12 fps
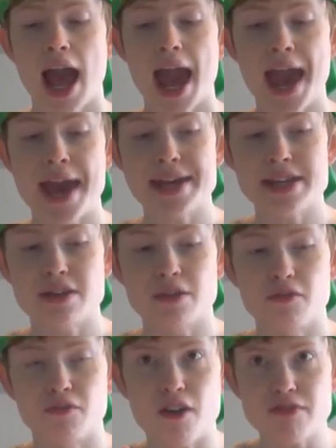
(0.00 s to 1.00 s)
a
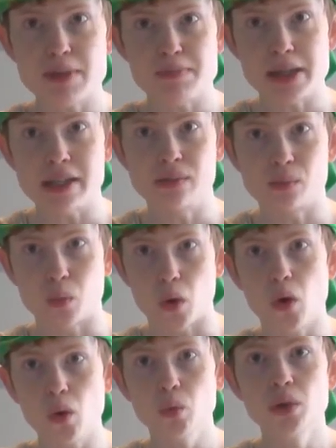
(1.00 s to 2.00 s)
very big
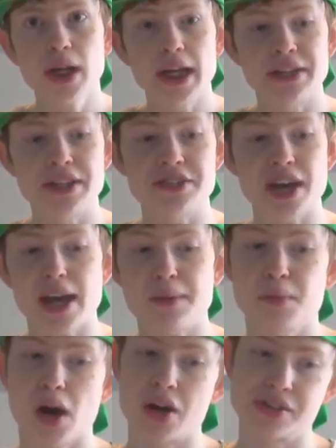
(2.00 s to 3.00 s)
role in this
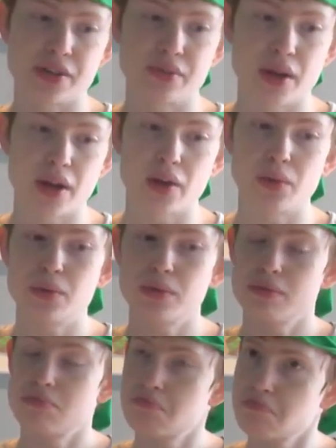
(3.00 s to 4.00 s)
game? I don't know.
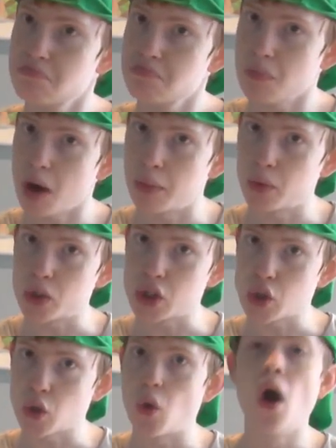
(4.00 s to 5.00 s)
I'm not
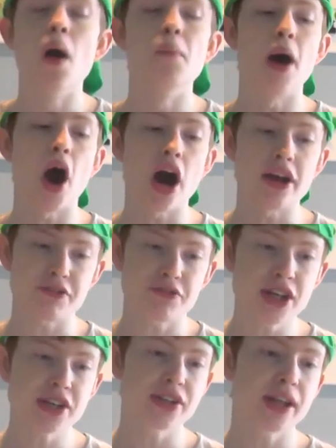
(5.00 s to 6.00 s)
sure, but I
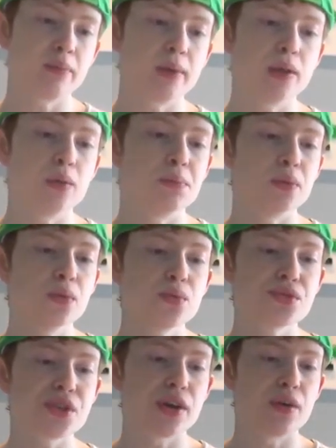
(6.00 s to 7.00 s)
think they will. But
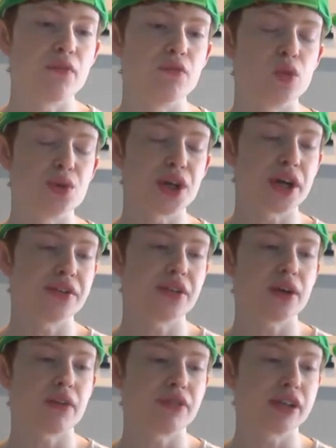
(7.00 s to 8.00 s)
also, unfortunately, I
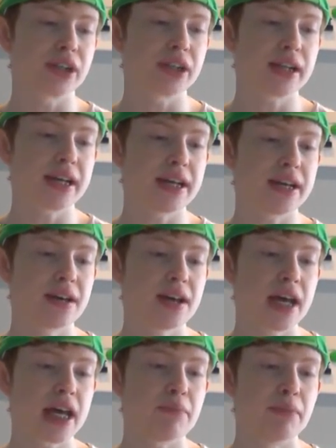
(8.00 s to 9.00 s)
don't have a clear
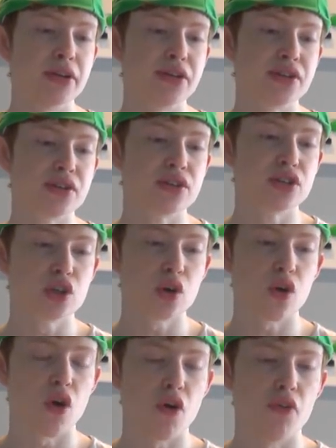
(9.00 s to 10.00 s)
image
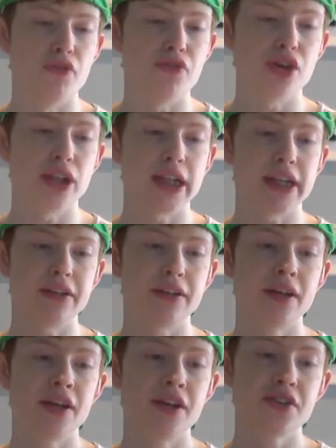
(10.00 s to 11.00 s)
shot of
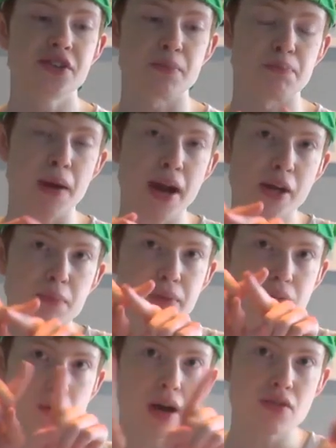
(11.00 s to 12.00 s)
Link's back, but
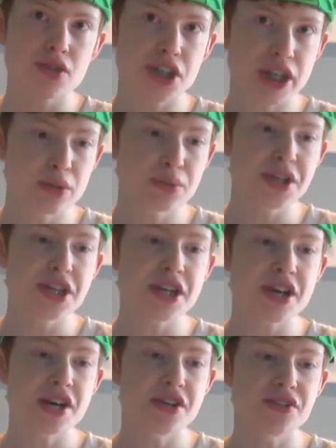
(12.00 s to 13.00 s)
the round shield
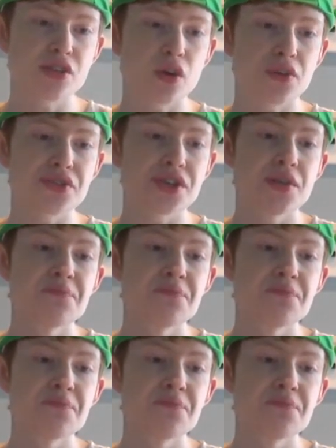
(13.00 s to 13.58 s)
he has got